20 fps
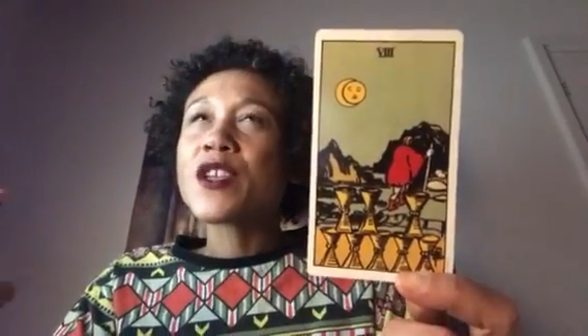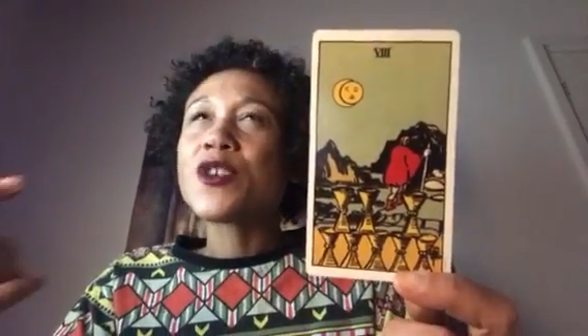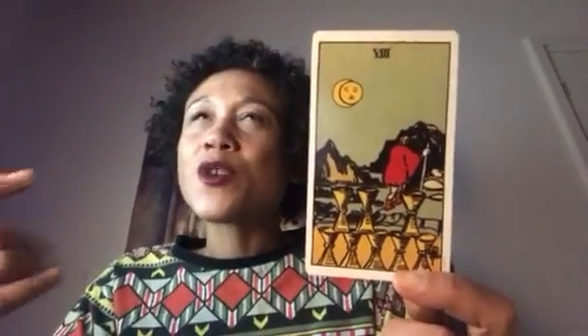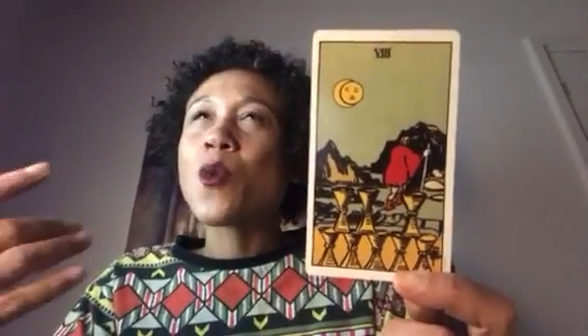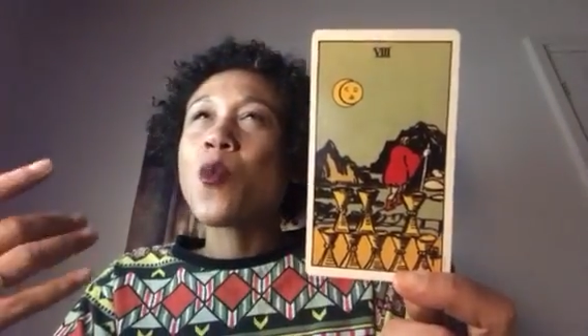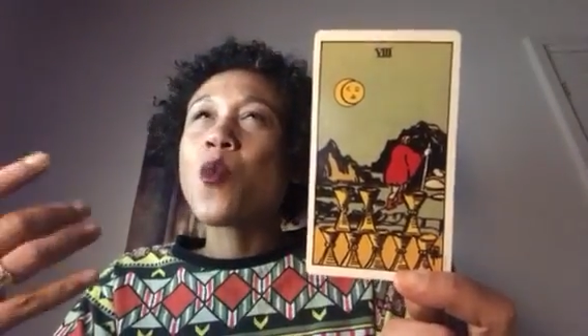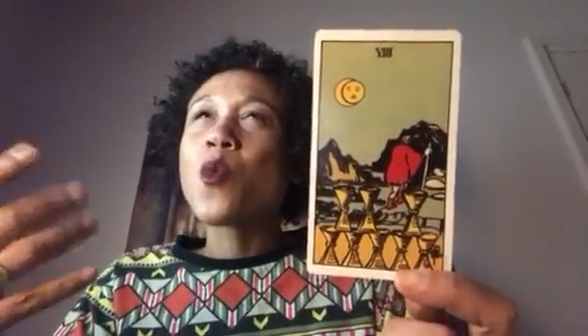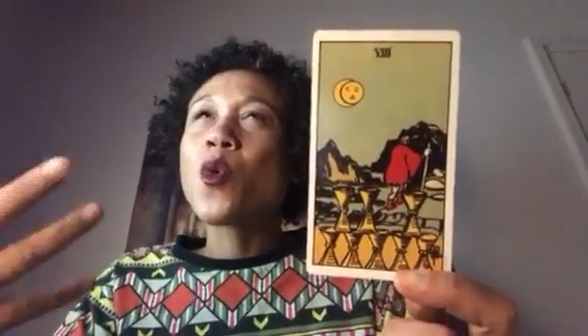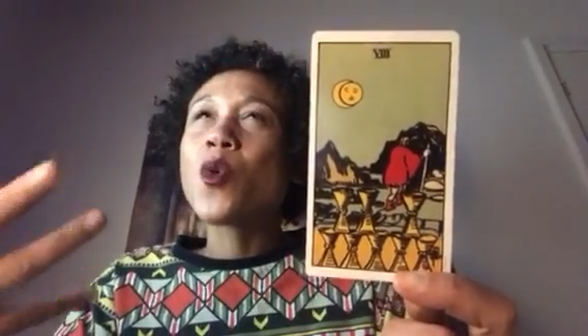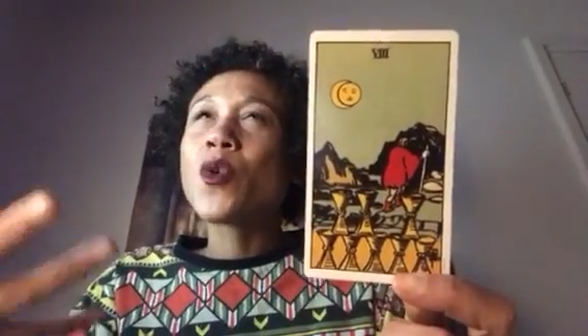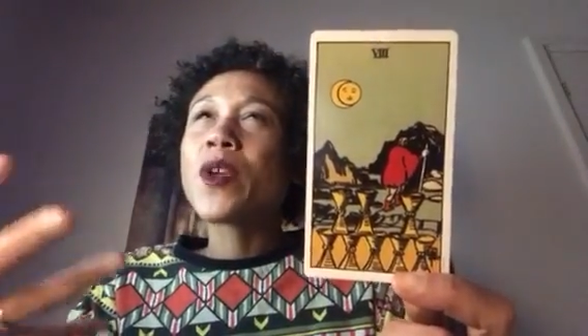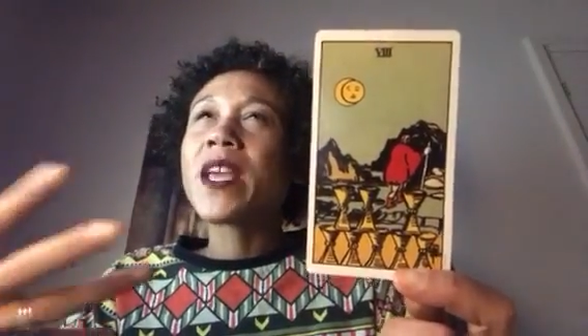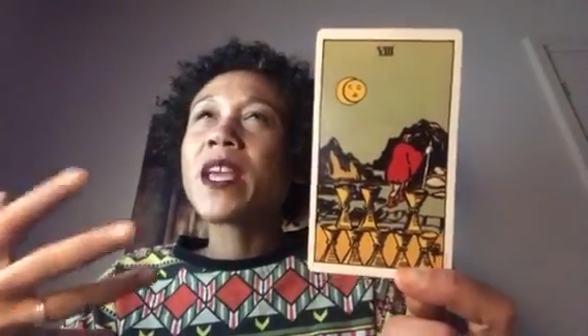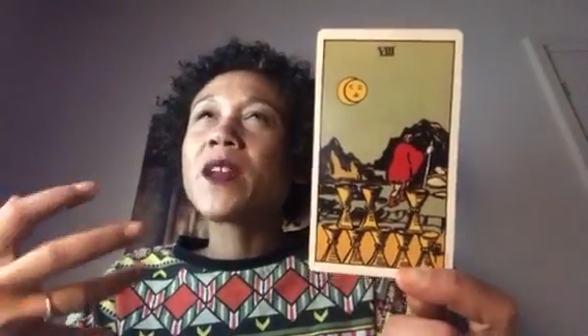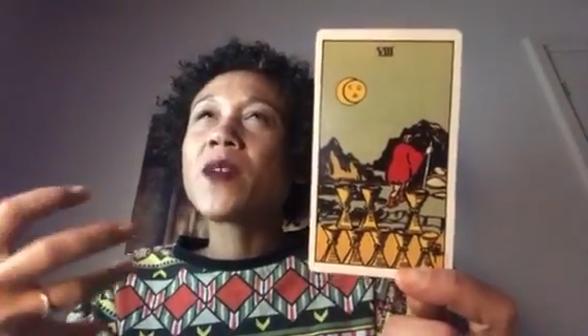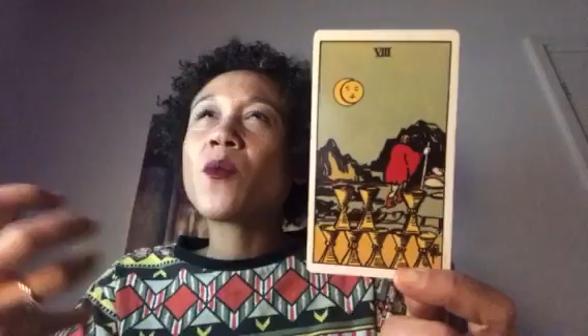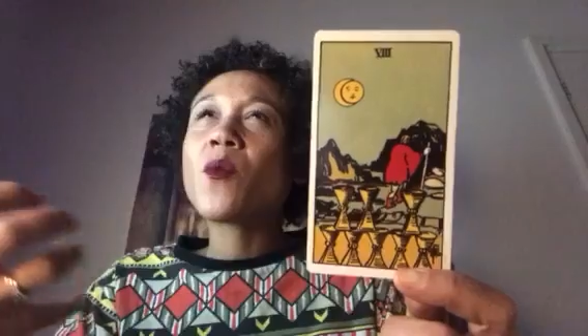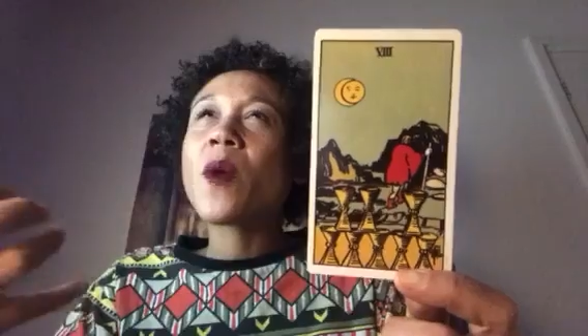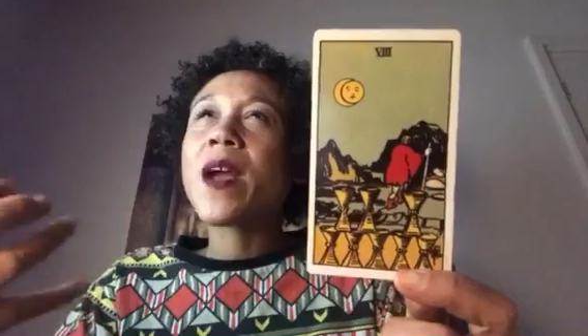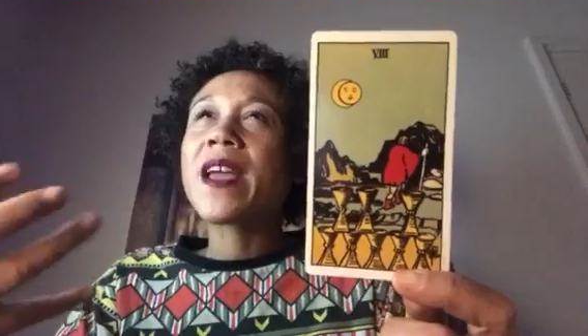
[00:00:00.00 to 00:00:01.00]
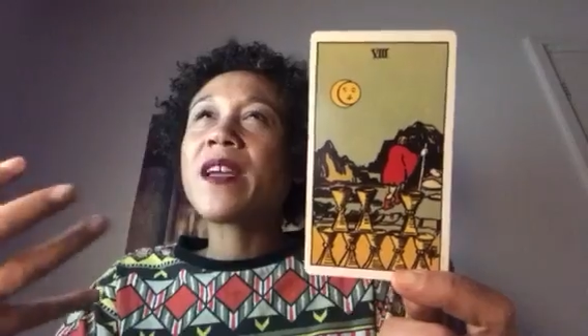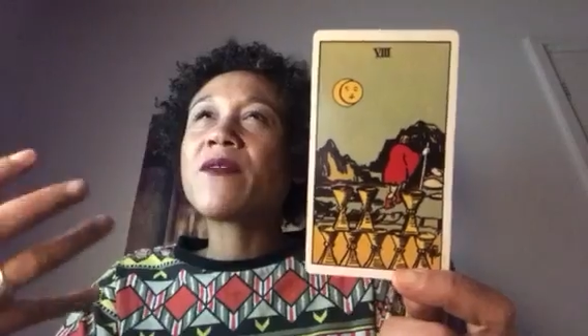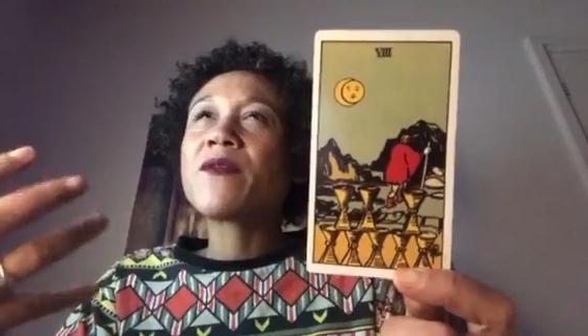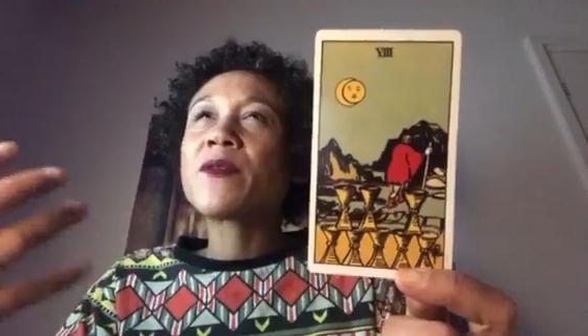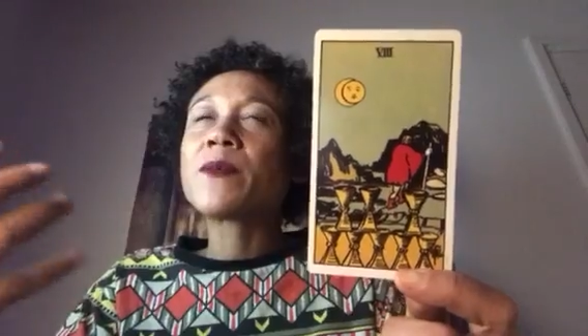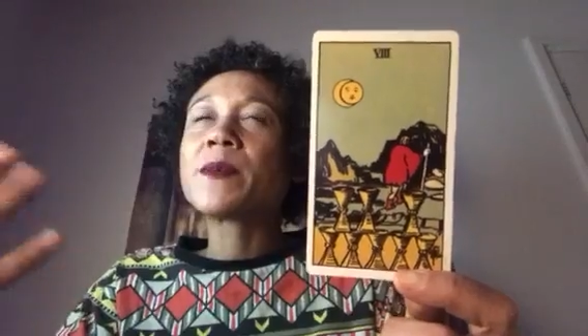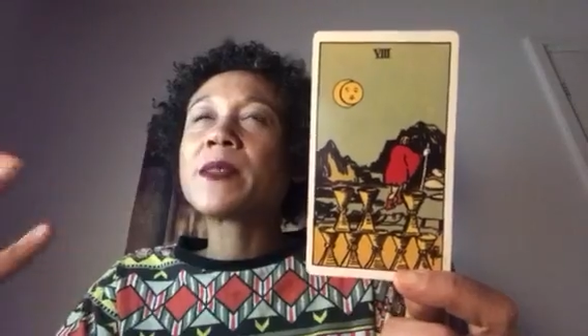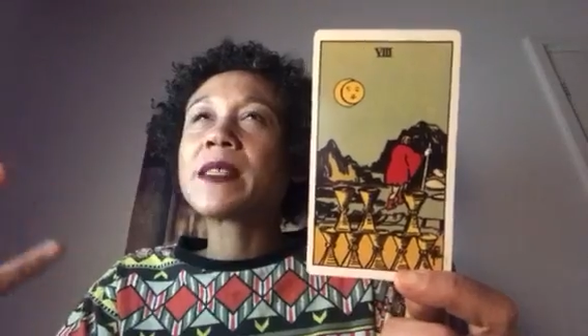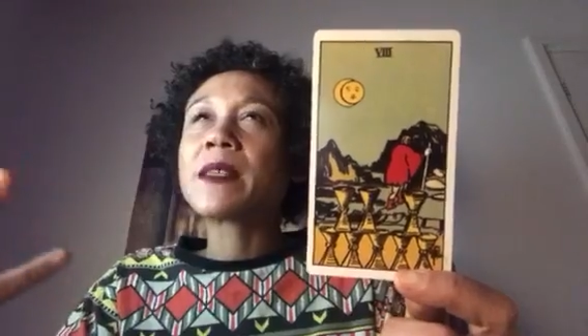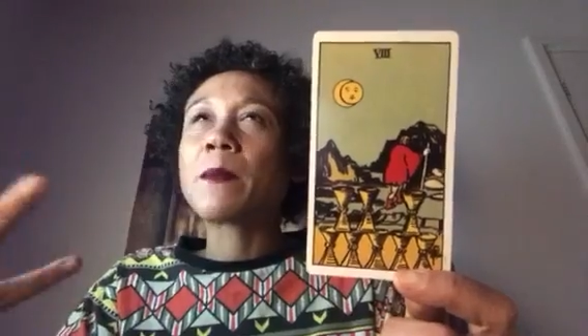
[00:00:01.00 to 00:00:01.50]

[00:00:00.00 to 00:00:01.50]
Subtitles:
you're walking away from